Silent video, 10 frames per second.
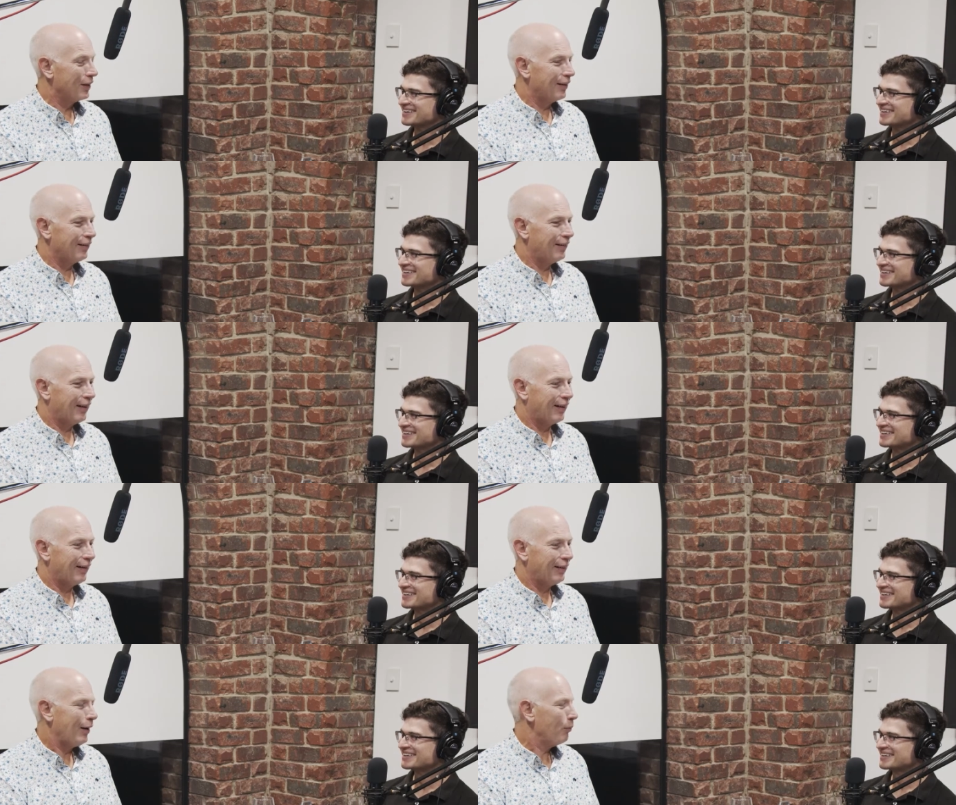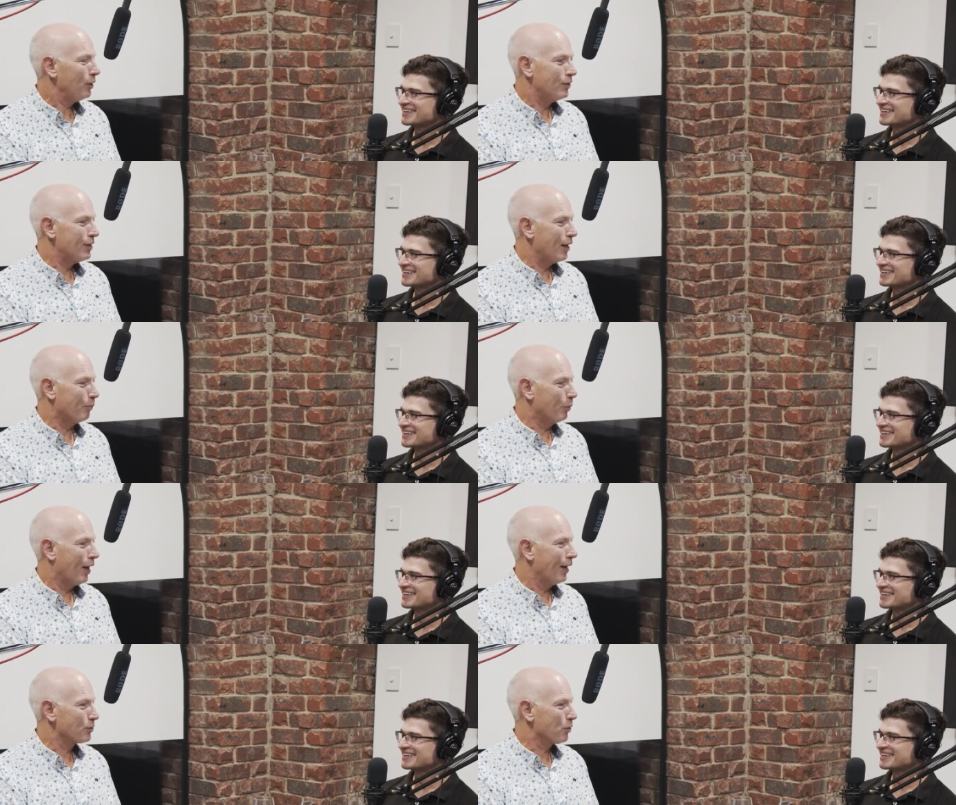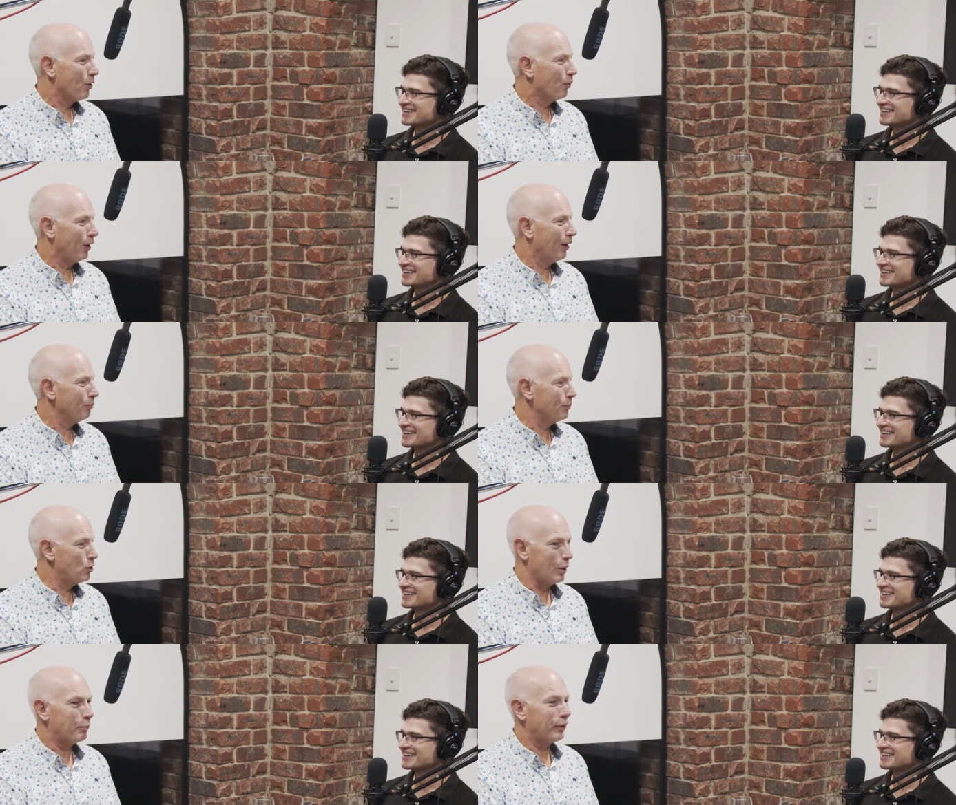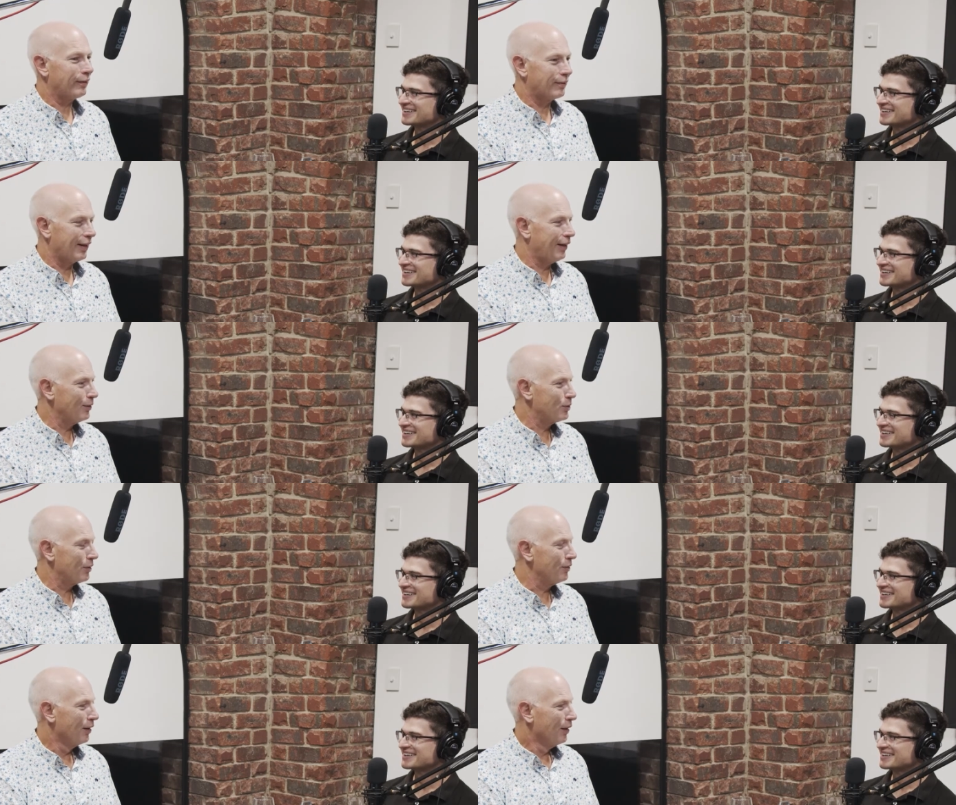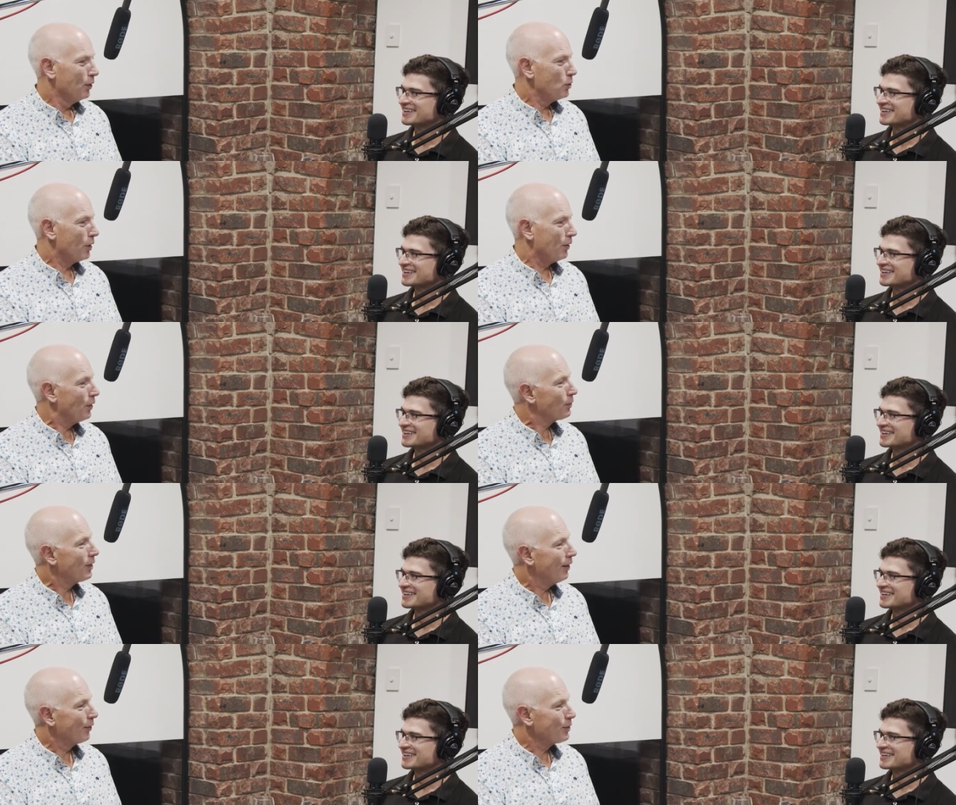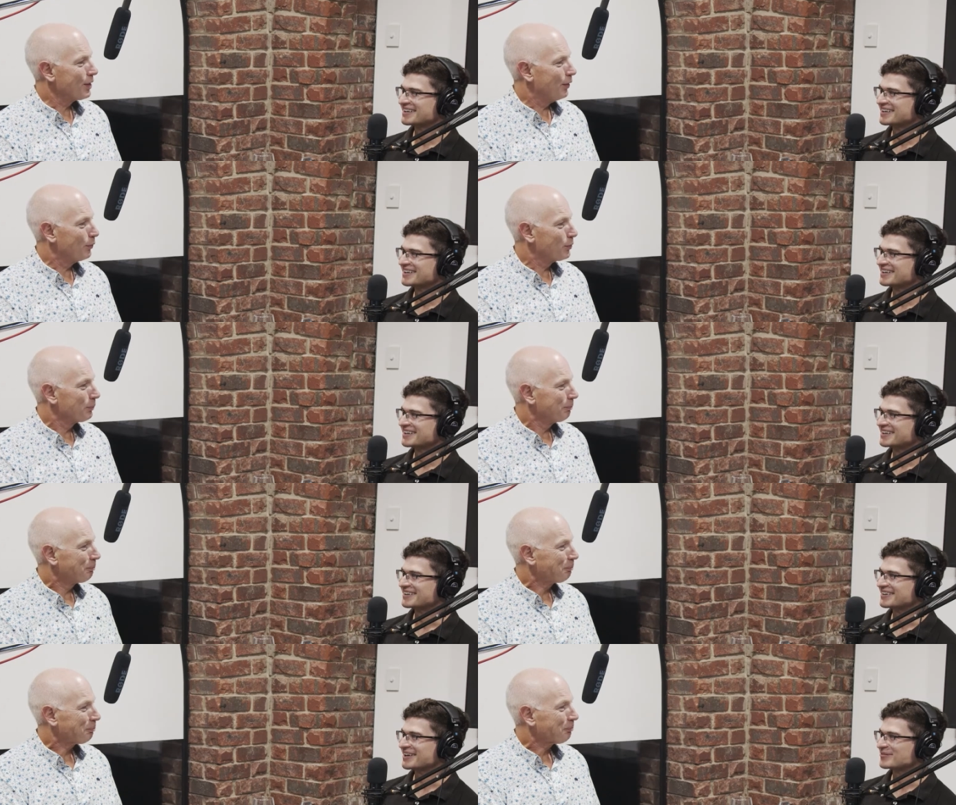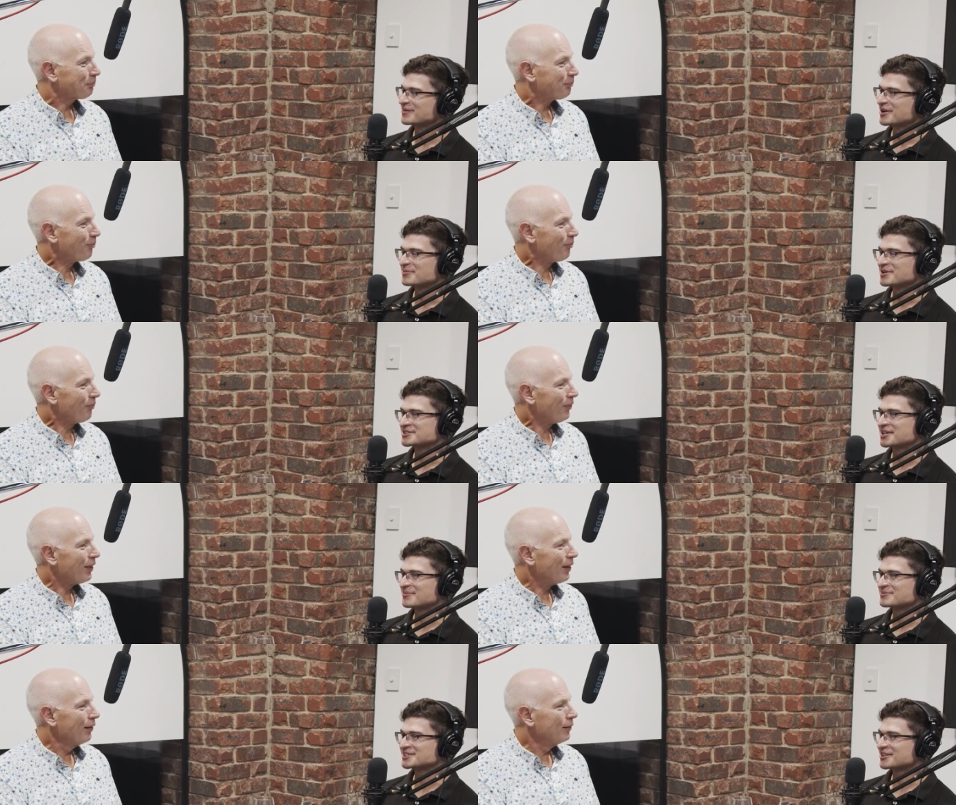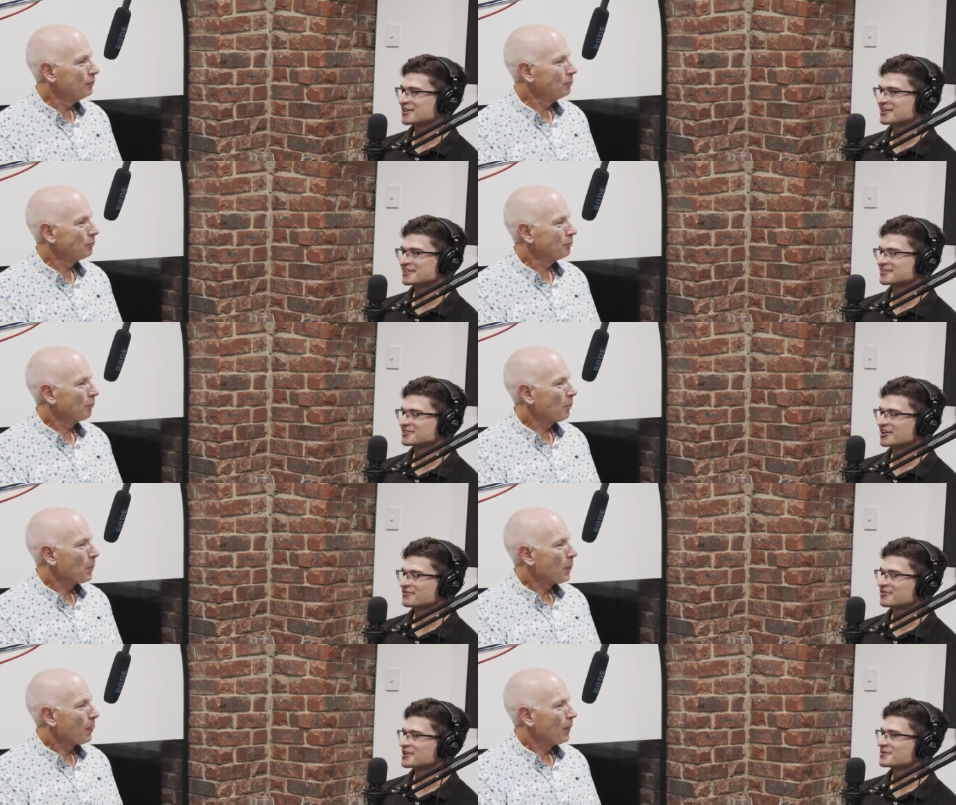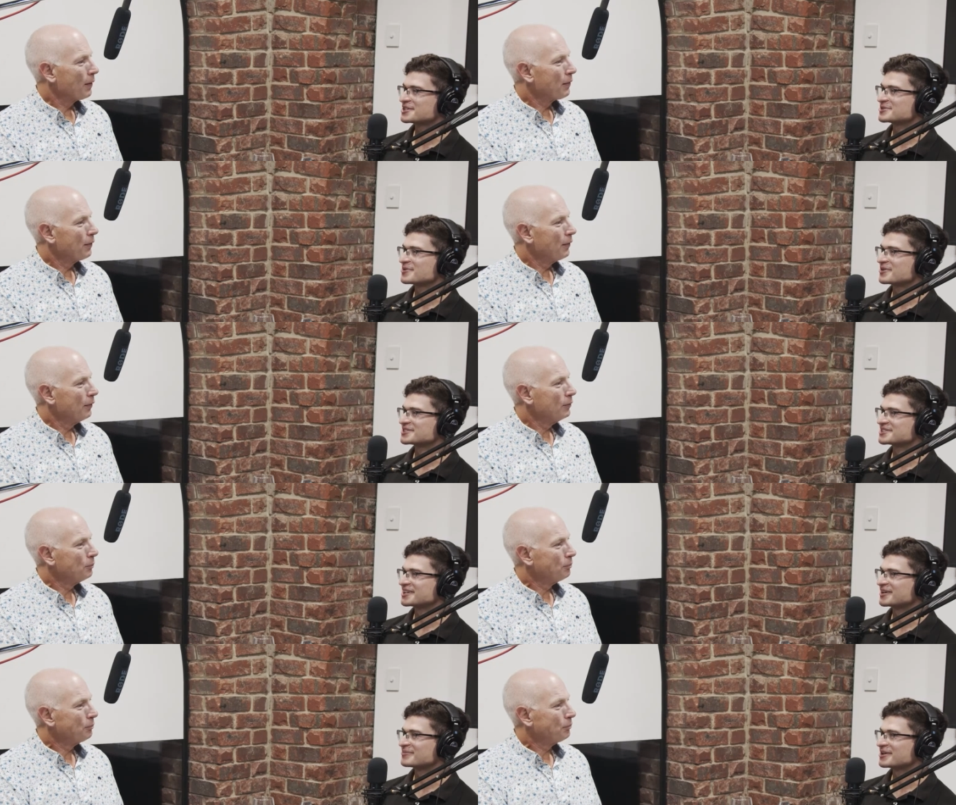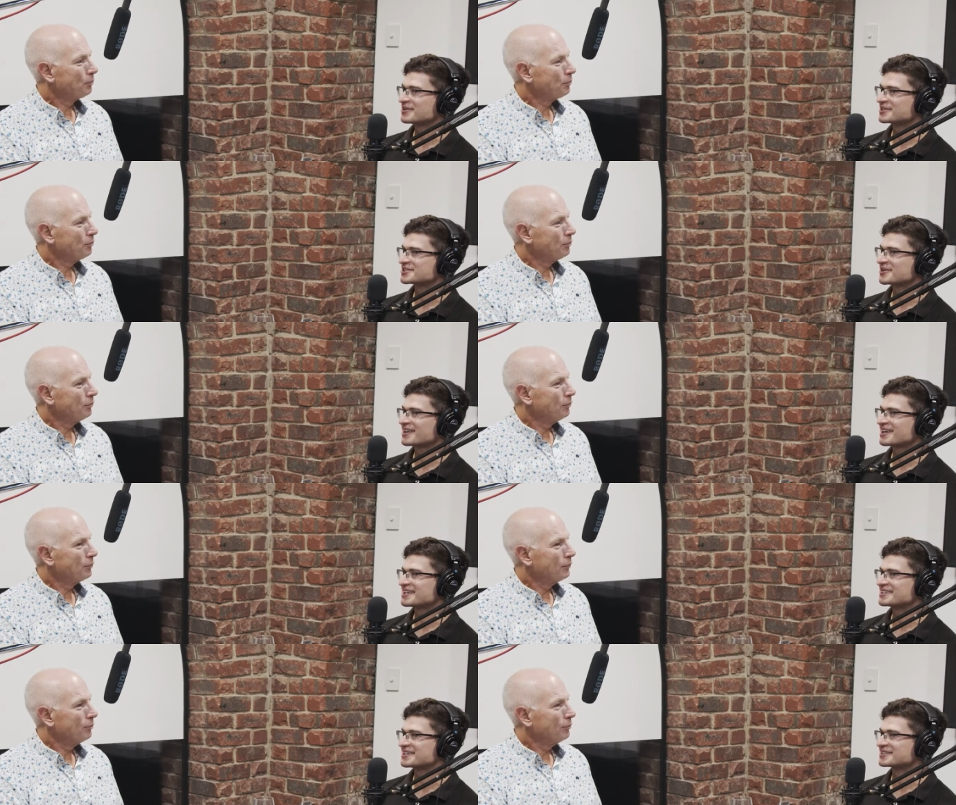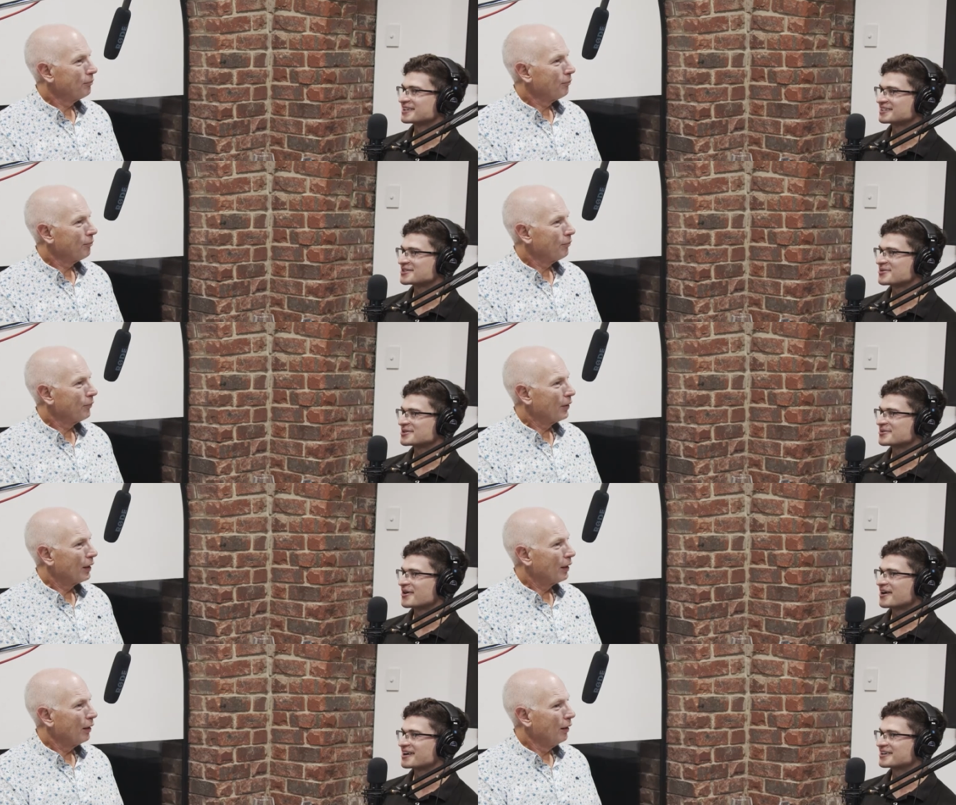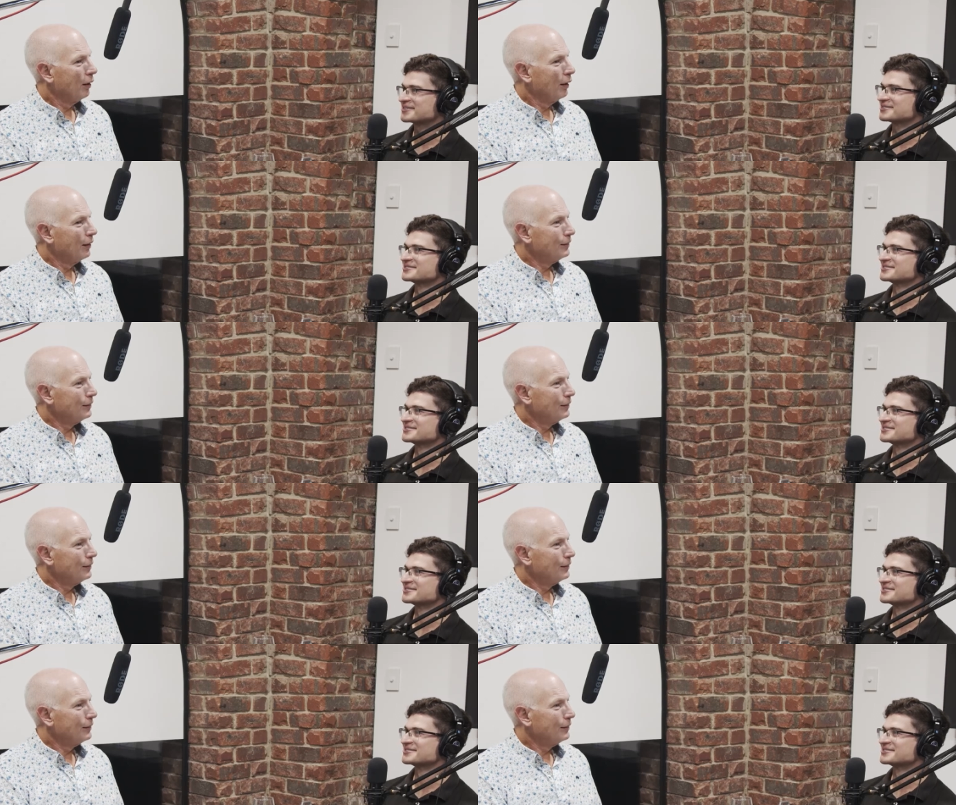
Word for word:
Speaker 1: And uh, yeah, we just had a blast growing up, jumping things and trying not to kill ourselves.
Speaker 2: Yeah, but um, so you you don't follow any sports um, here in Australia? Anything that's caught your eye or